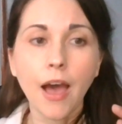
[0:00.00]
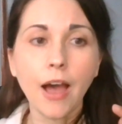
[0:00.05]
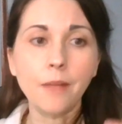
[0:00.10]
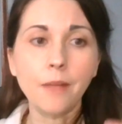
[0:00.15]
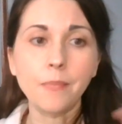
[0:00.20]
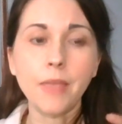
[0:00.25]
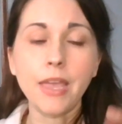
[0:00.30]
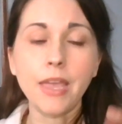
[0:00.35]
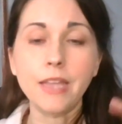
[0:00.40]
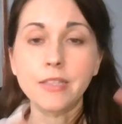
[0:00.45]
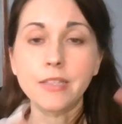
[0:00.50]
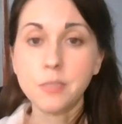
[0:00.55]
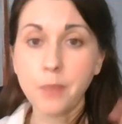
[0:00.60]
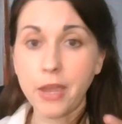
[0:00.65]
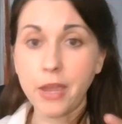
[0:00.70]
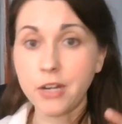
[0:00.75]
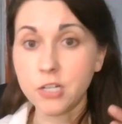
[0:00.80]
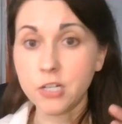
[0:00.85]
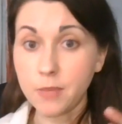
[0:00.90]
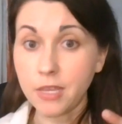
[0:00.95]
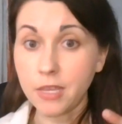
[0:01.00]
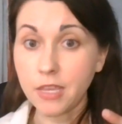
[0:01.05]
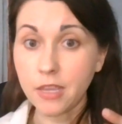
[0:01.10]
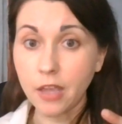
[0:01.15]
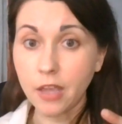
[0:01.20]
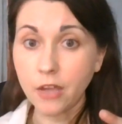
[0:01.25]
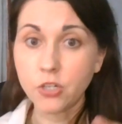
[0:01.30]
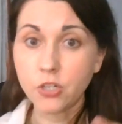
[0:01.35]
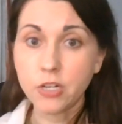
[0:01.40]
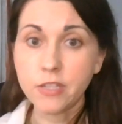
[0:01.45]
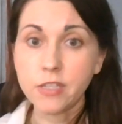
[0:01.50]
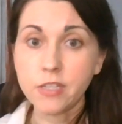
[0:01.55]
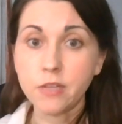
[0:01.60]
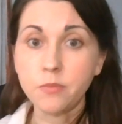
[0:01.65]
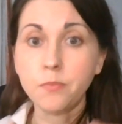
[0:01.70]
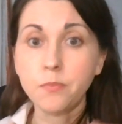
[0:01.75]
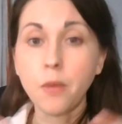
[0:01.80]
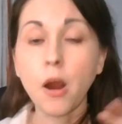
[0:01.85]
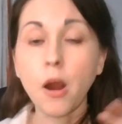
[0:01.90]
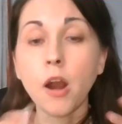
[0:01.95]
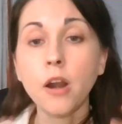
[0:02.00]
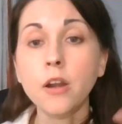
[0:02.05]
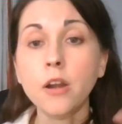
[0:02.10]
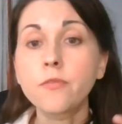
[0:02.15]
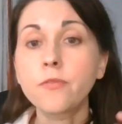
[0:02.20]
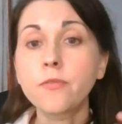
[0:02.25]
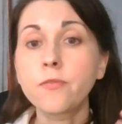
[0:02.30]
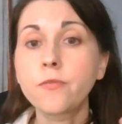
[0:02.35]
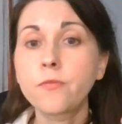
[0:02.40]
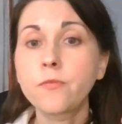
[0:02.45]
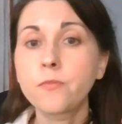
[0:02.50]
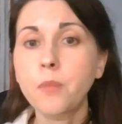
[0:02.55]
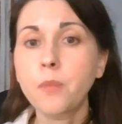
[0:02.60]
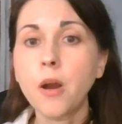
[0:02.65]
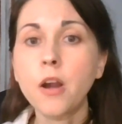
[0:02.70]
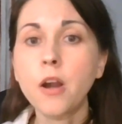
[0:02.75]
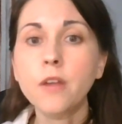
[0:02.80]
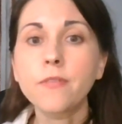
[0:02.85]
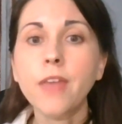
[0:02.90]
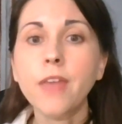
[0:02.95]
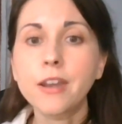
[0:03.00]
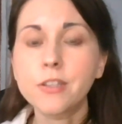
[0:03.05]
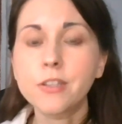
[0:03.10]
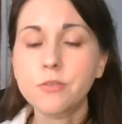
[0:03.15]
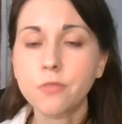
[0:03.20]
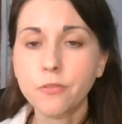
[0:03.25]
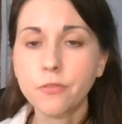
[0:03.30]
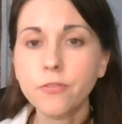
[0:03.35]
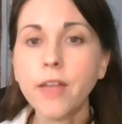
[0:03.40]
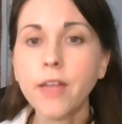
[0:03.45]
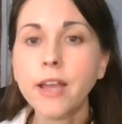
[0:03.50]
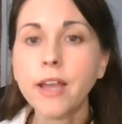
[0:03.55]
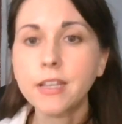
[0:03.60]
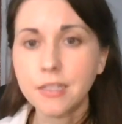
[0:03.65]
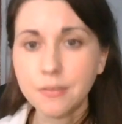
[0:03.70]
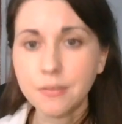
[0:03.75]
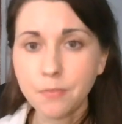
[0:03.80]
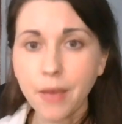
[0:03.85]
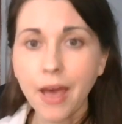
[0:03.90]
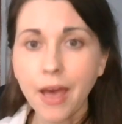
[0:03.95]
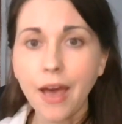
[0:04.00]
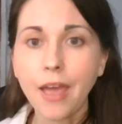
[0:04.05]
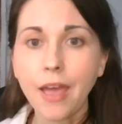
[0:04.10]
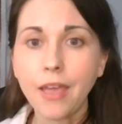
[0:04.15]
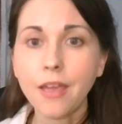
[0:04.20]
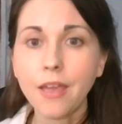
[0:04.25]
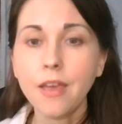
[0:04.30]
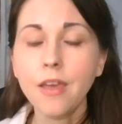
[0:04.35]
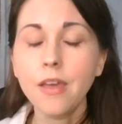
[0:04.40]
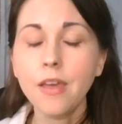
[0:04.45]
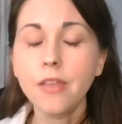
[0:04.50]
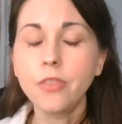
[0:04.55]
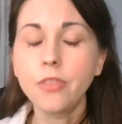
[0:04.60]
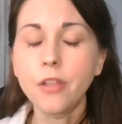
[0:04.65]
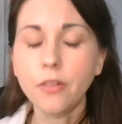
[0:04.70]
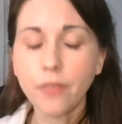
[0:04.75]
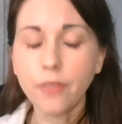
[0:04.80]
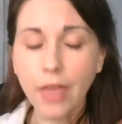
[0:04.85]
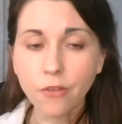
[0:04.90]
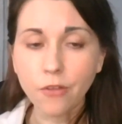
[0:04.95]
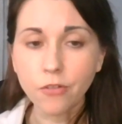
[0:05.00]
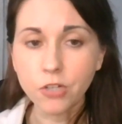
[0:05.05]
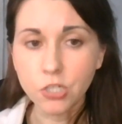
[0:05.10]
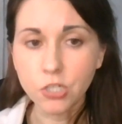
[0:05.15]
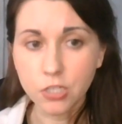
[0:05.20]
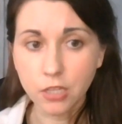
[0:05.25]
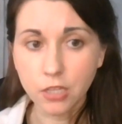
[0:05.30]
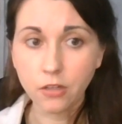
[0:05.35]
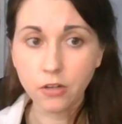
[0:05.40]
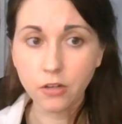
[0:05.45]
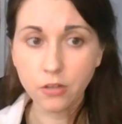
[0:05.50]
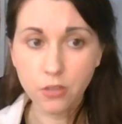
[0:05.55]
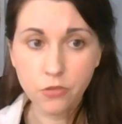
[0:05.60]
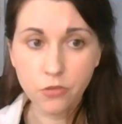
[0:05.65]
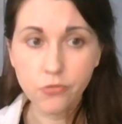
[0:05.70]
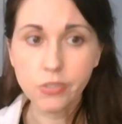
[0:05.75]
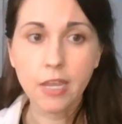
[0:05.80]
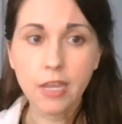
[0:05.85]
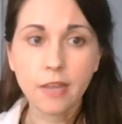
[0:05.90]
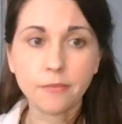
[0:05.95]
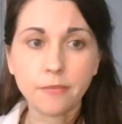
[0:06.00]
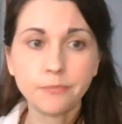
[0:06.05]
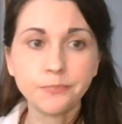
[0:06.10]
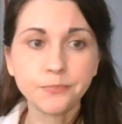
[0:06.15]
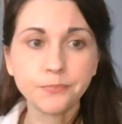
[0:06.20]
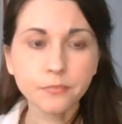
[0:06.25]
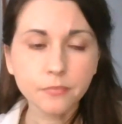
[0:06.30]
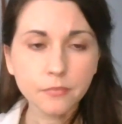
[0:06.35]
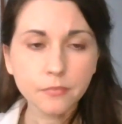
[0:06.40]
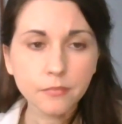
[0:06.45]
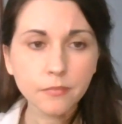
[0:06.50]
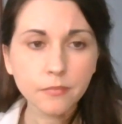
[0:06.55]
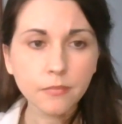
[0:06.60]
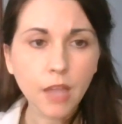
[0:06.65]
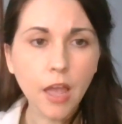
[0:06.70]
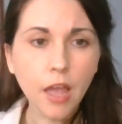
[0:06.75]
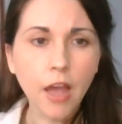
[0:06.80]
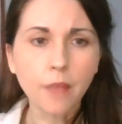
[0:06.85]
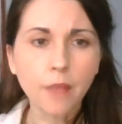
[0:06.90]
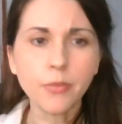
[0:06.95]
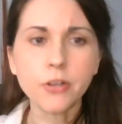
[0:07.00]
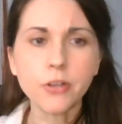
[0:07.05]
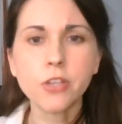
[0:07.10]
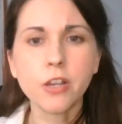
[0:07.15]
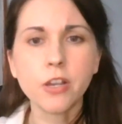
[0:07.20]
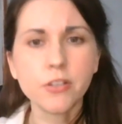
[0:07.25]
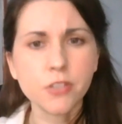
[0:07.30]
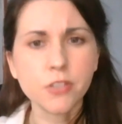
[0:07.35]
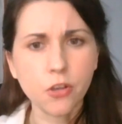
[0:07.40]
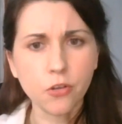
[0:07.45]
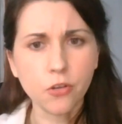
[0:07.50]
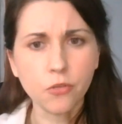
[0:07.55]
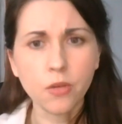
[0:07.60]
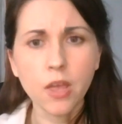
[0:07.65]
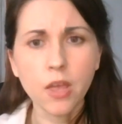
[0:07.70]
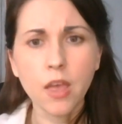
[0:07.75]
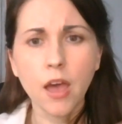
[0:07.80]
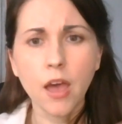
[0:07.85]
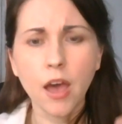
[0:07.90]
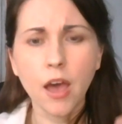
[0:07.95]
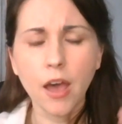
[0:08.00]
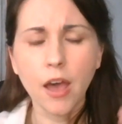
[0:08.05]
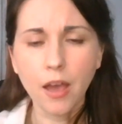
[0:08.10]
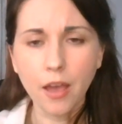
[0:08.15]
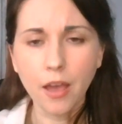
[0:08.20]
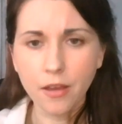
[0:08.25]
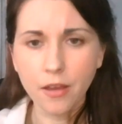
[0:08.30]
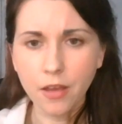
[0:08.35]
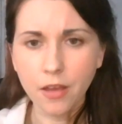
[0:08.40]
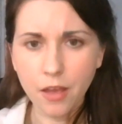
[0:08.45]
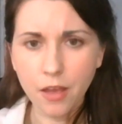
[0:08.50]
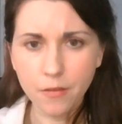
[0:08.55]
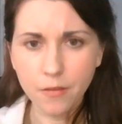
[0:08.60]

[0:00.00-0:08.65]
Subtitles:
in Spanish-speaking countries, and part of that is reflected by the language that they're using. There's also a